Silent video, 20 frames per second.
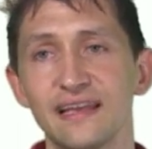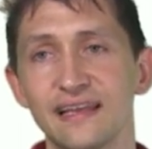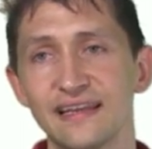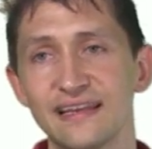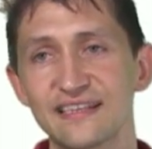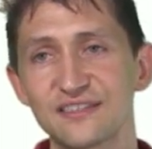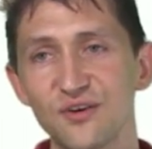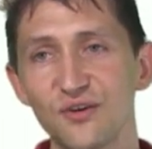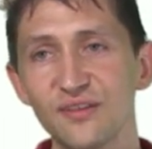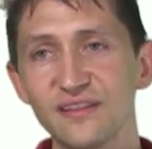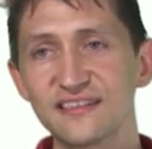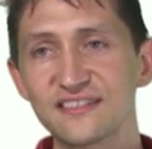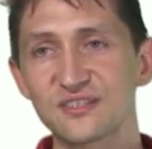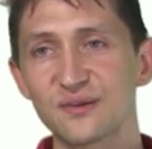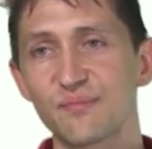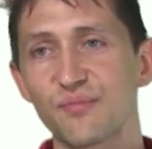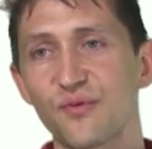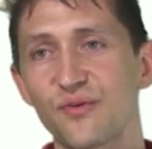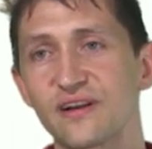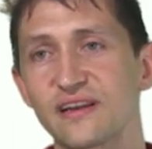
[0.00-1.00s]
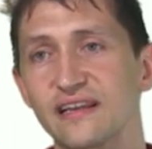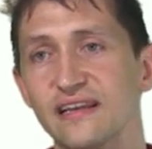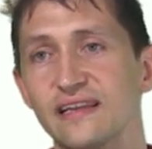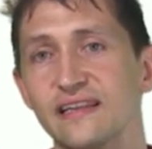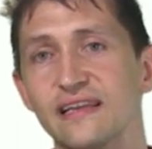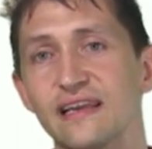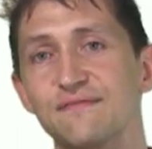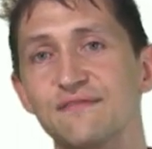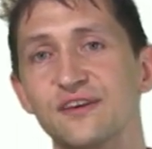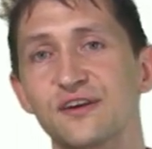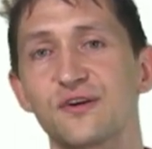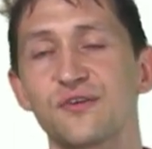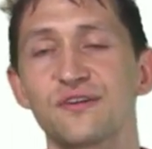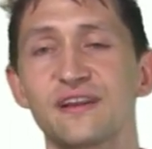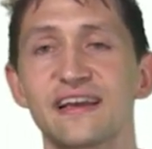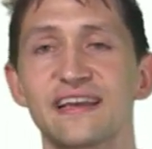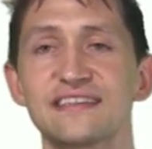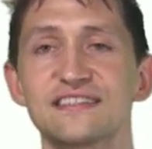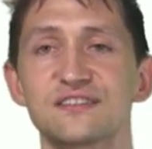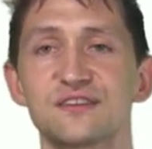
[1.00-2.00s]
It is only supported if the
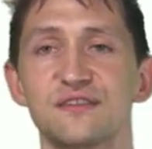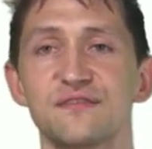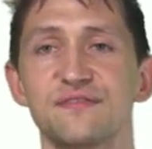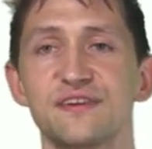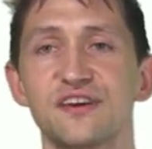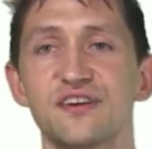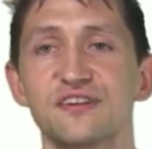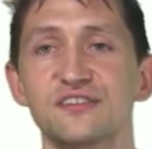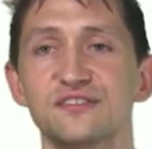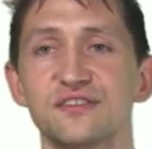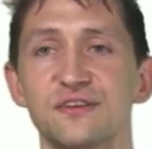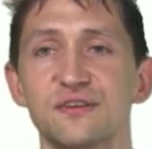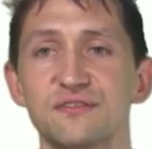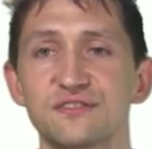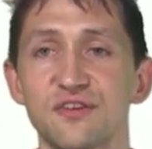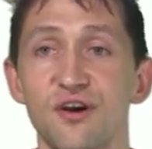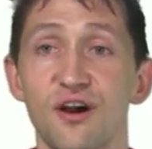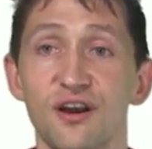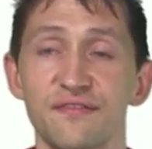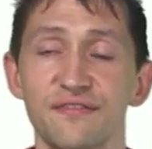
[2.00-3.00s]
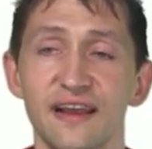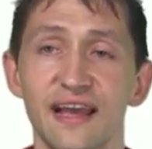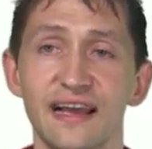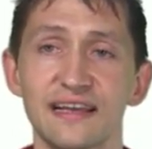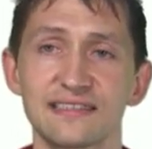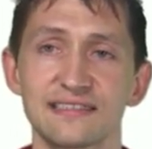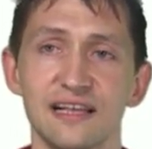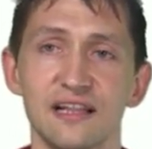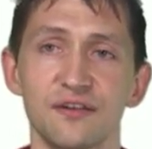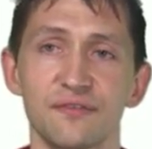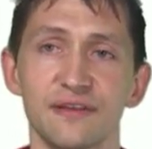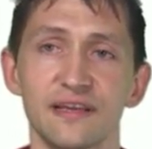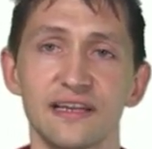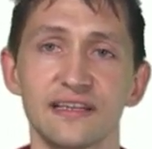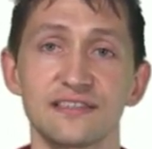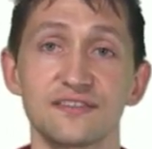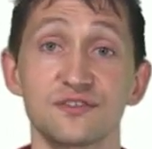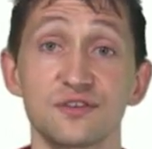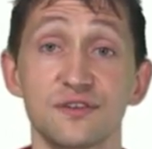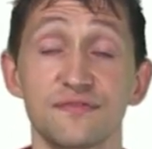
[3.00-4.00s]
codec is configured to use
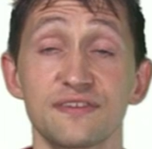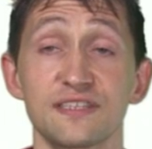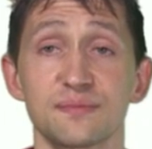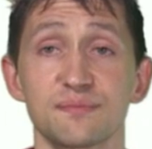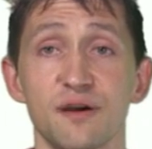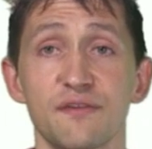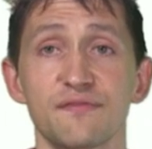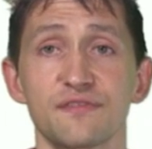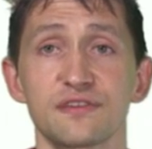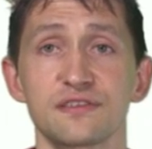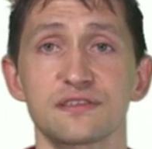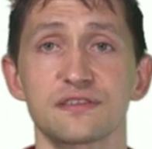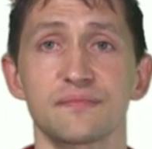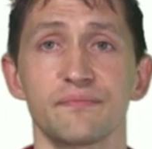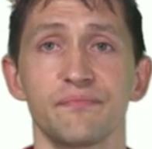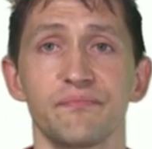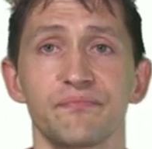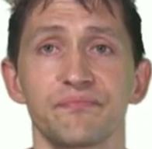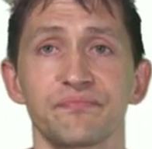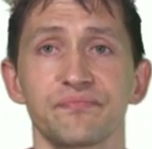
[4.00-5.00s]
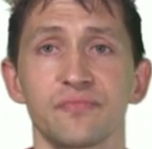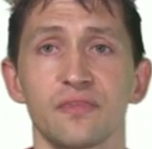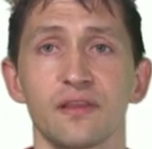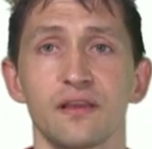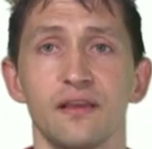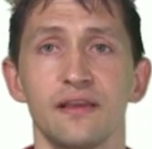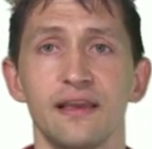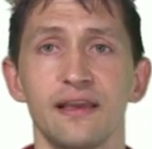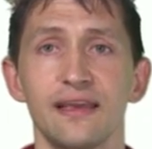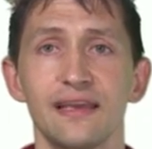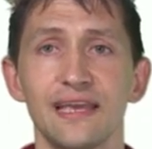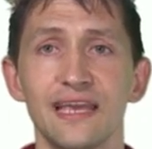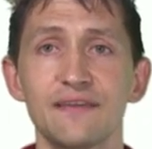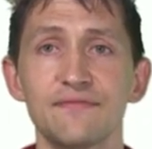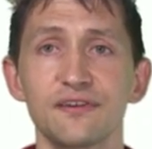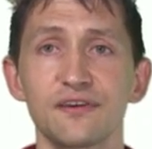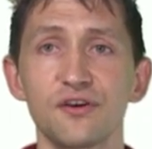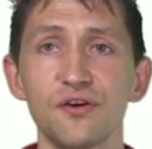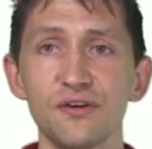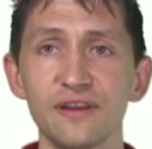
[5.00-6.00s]
hardware-accelerated surface buffers.
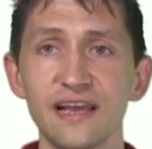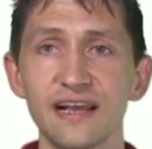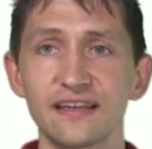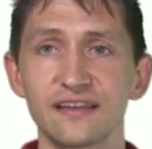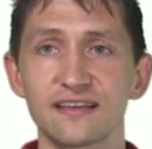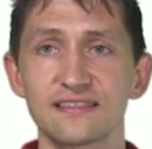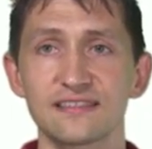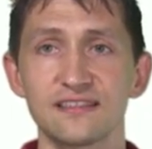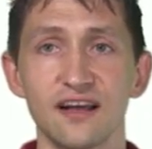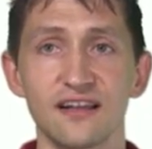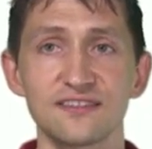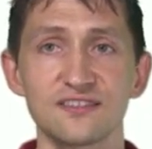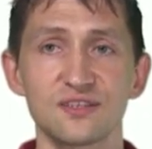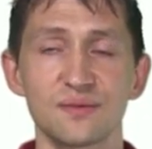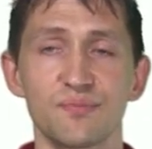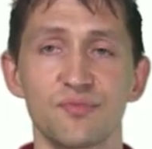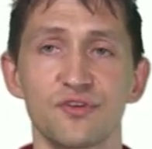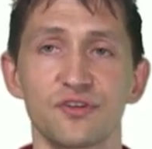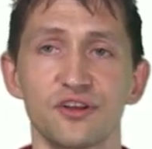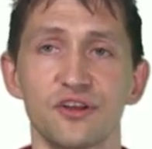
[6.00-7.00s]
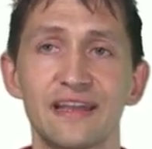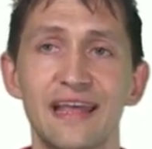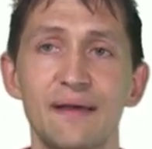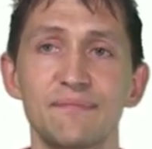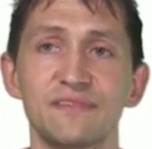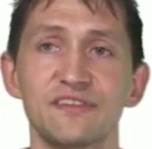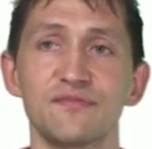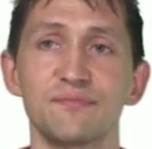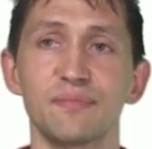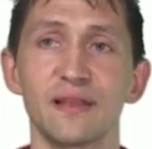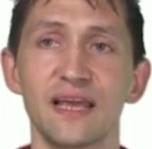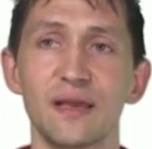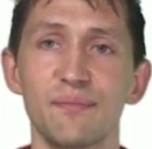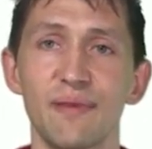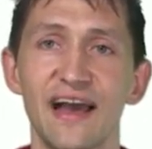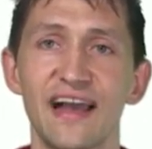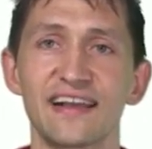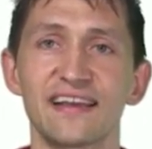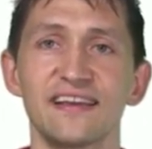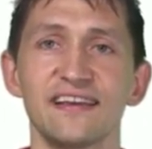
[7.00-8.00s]
If a codec does not support adaptive
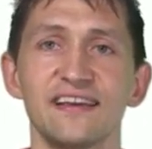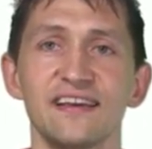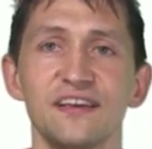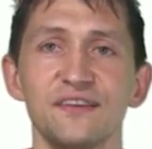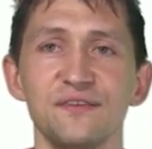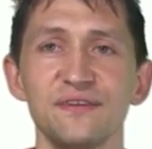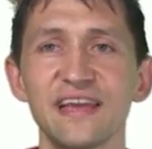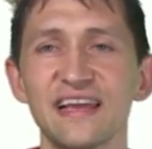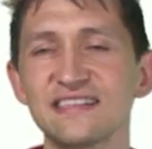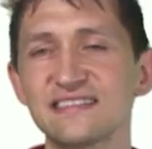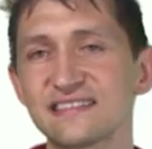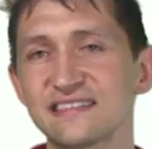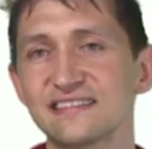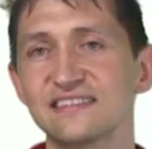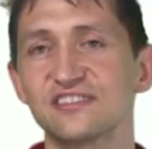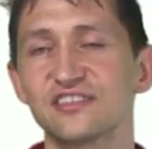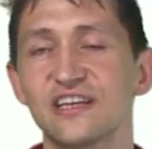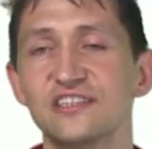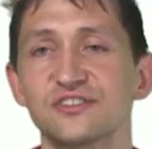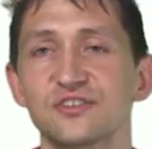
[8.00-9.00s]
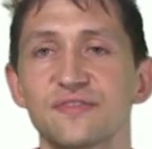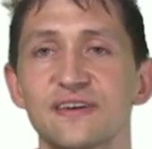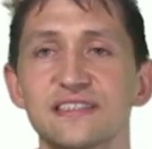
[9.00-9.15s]
playback, you can still change the